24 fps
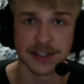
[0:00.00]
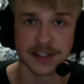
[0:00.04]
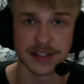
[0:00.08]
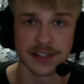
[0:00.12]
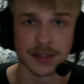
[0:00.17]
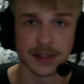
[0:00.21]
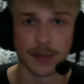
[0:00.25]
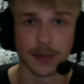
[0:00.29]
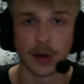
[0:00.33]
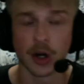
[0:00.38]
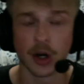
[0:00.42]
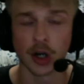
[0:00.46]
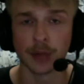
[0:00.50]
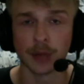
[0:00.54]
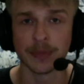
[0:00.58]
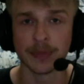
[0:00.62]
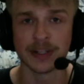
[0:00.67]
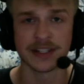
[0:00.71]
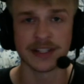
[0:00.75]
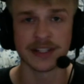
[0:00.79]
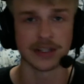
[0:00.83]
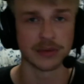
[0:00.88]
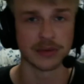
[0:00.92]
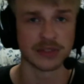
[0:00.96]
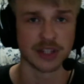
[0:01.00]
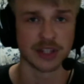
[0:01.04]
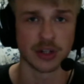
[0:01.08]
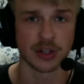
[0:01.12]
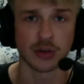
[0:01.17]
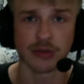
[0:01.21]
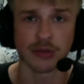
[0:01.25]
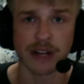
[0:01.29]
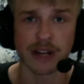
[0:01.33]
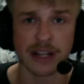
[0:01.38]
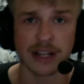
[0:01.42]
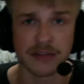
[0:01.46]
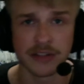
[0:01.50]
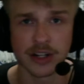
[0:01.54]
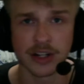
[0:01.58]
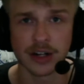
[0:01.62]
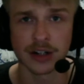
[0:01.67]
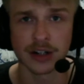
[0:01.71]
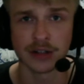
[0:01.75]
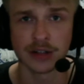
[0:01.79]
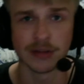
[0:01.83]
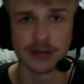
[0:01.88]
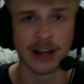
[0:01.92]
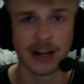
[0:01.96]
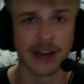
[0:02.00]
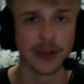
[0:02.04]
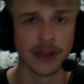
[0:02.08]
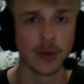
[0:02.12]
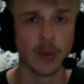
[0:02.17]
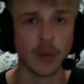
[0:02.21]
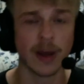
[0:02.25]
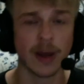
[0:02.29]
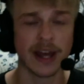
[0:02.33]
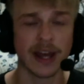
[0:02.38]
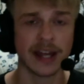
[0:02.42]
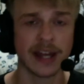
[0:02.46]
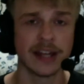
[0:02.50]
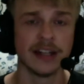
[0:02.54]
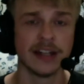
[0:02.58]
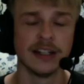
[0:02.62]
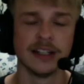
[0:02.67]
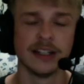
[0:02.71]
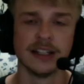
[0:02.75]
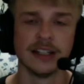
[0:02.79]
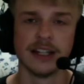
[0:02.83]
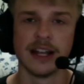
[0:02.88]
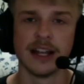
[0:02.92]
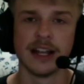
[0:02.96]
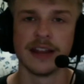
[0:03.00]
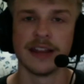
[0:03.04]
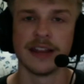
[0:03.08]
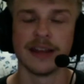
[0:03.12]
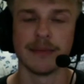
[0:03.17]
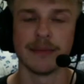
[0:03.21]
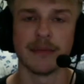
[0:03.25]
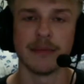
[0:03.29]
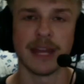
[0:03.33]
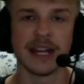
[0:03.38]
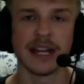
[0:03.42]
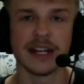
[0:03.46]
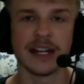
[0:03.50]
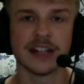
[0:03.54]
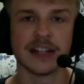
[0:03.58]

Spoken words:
apartments. There was a graveyard around the way. They made it